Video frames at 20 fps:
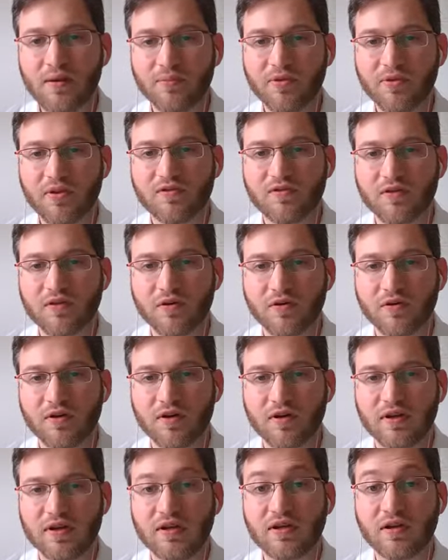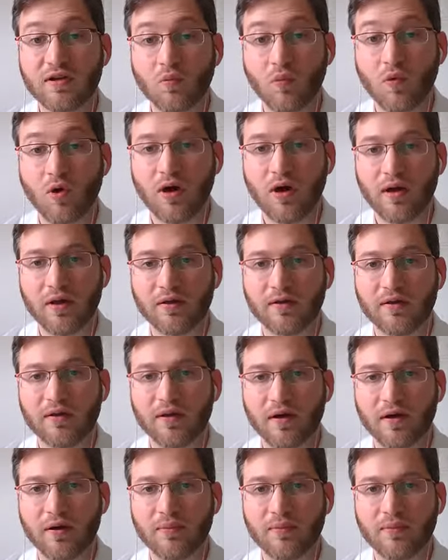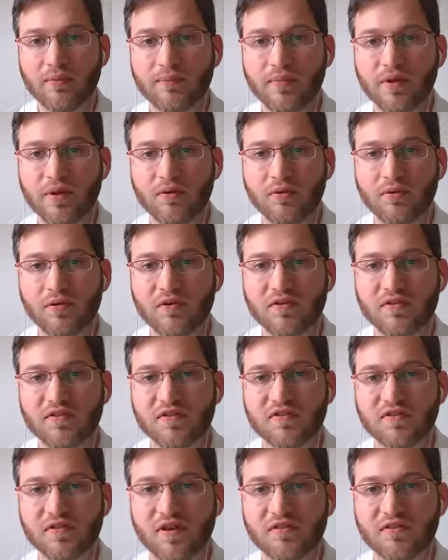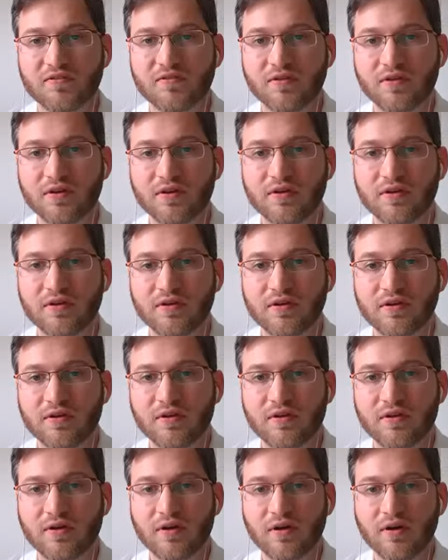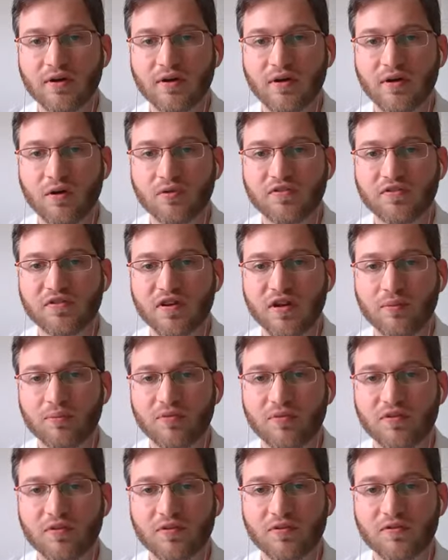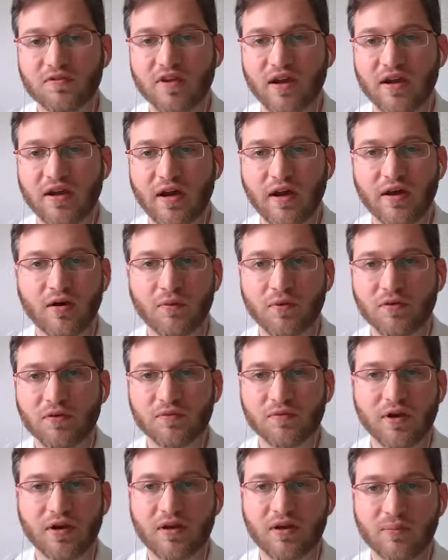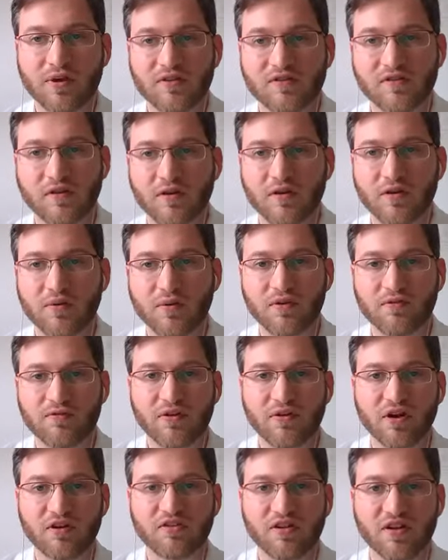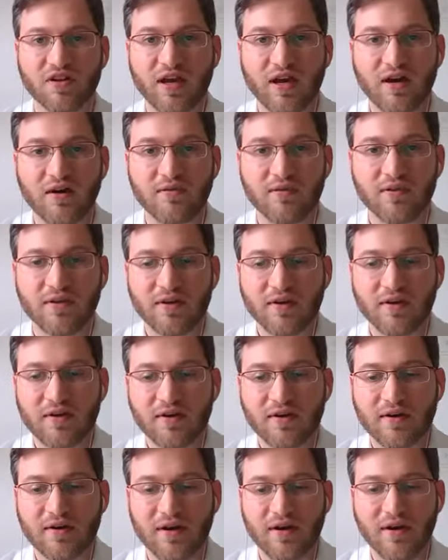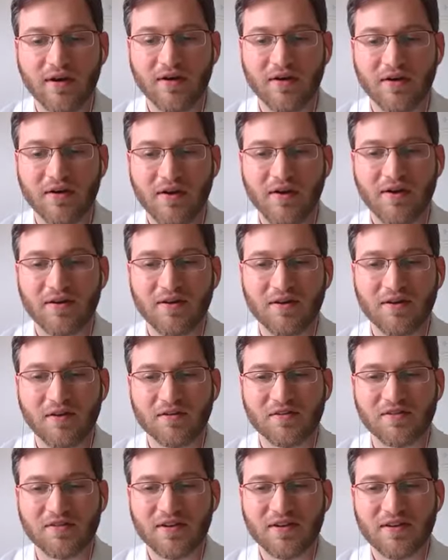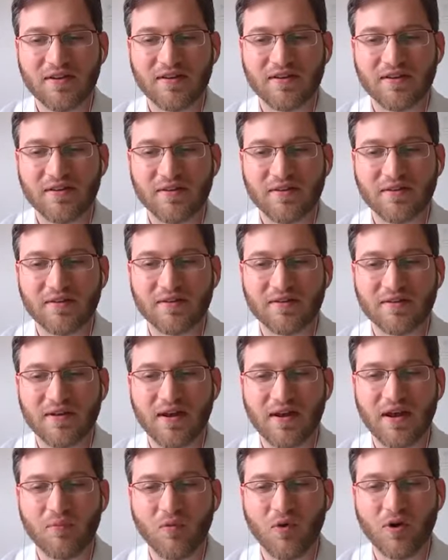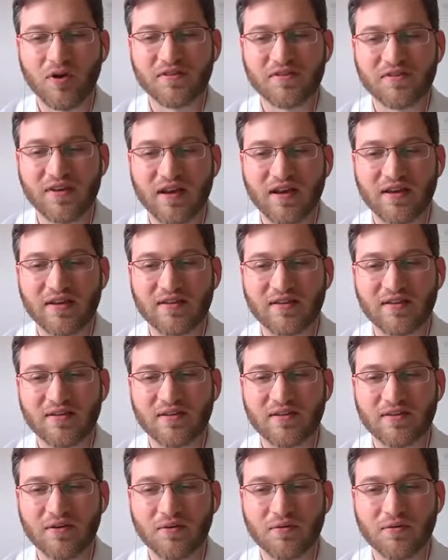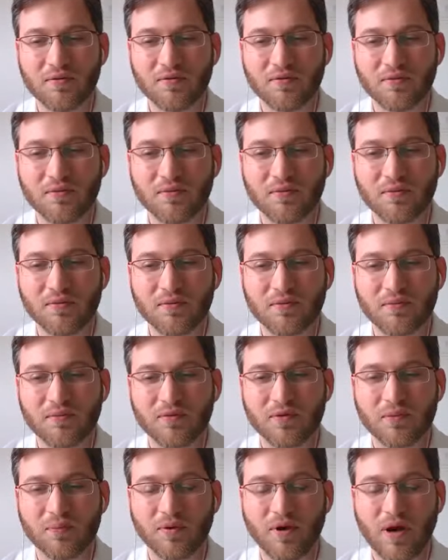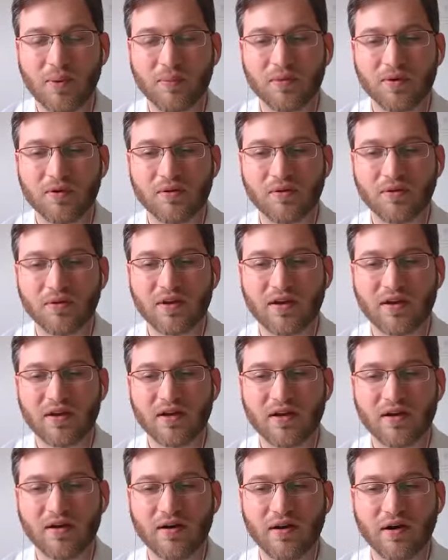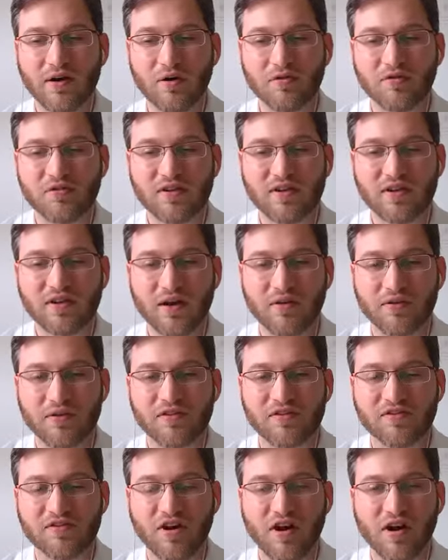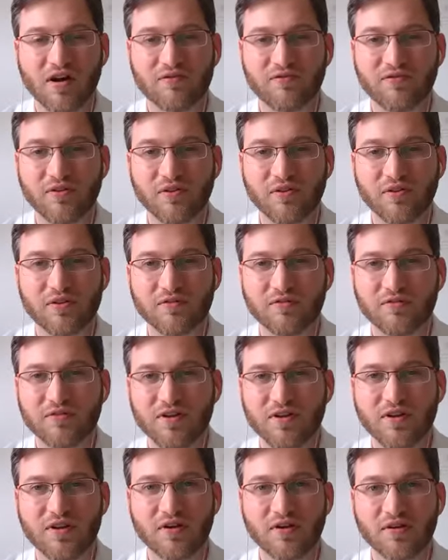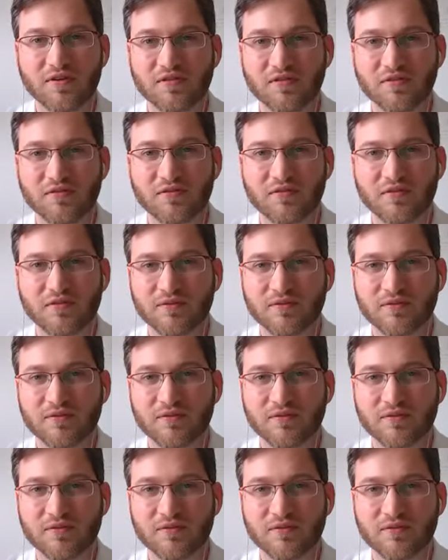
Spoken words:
things that you're going to need and want in order to successfully host an M2 site. I always recommend starting with a fresh account. It's an M1 site. You're probably looking at a hosting account that's chock full of years of,